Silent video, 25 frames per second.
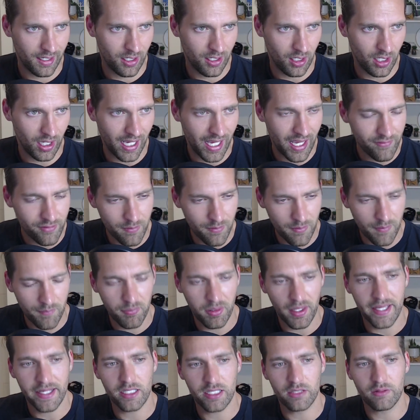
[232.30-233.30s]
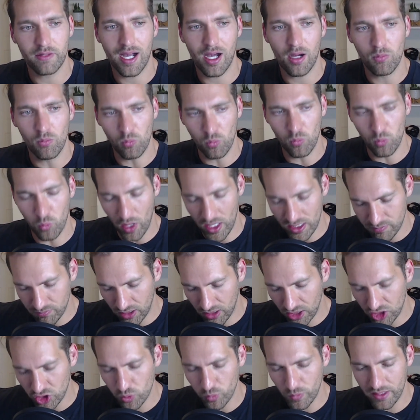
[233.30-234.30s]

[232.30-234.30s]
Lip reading: haven't been playing around as much